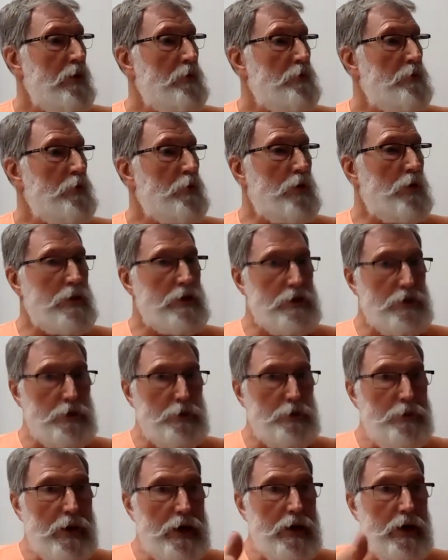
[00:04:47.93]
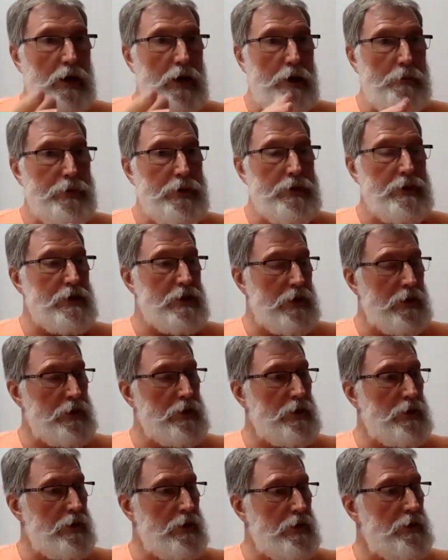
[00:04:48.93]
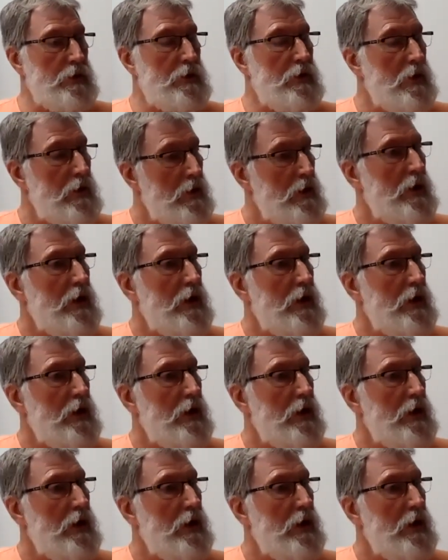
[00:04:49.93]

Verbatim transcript: for us to make a compensation